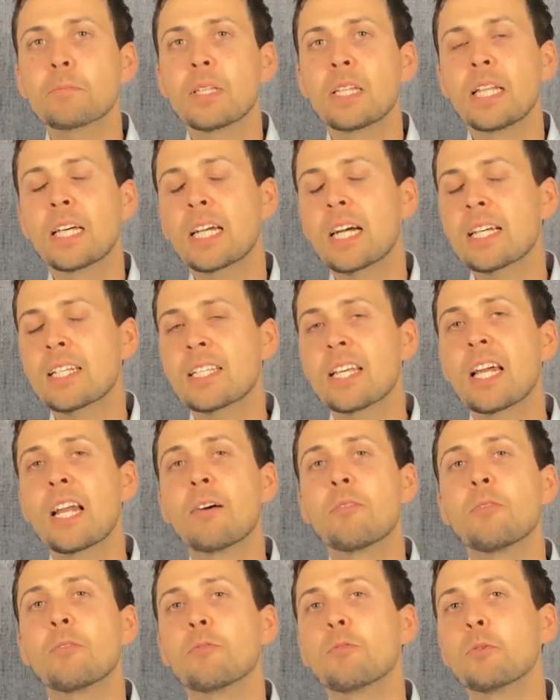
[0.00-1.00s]
like I said, I
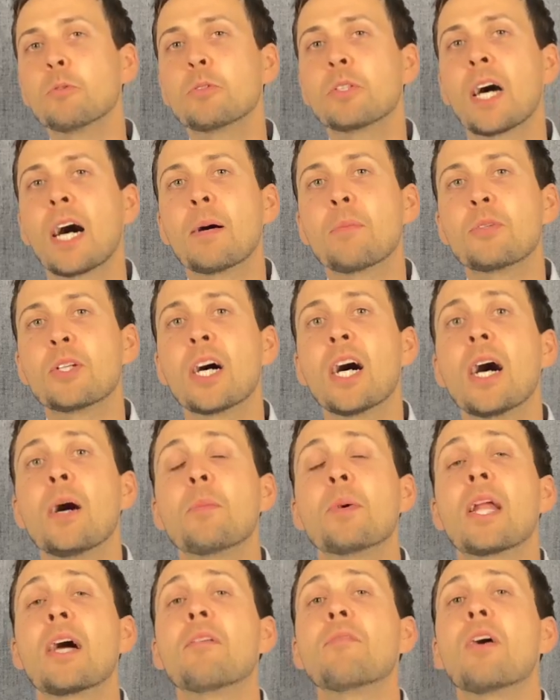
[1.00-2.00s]
have a full time
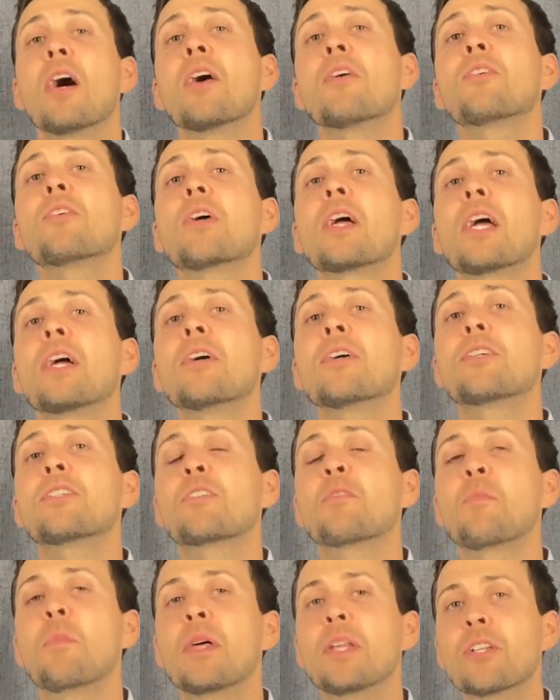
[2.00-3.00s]
job and I have other areas
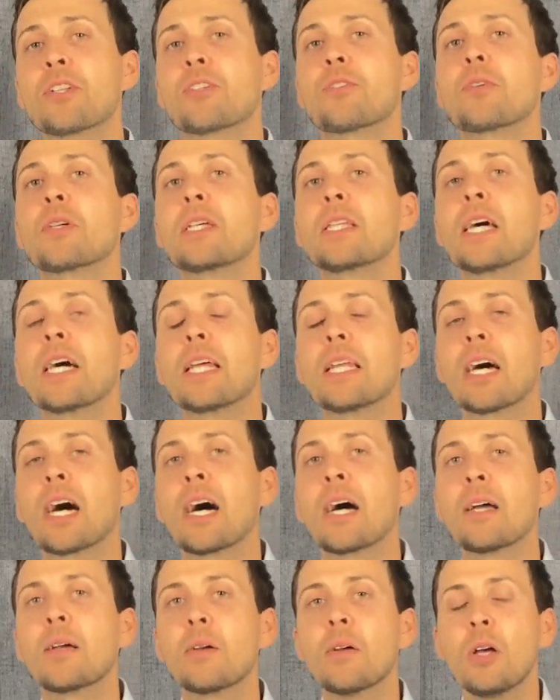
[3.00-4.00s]
of ministry that
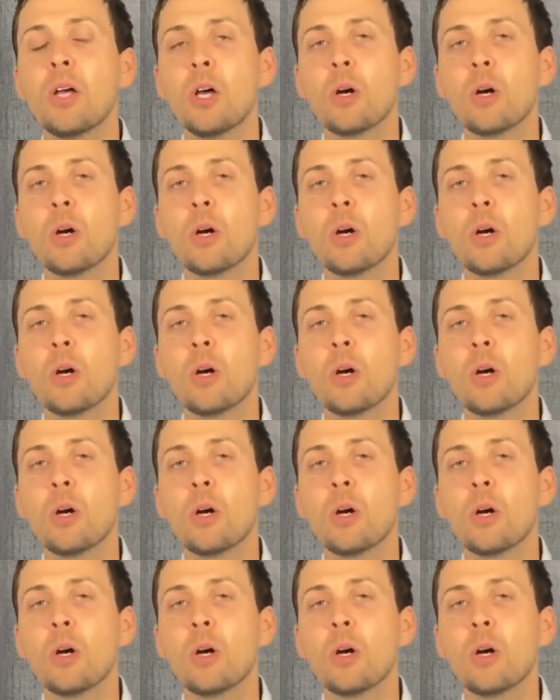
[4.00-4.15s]
I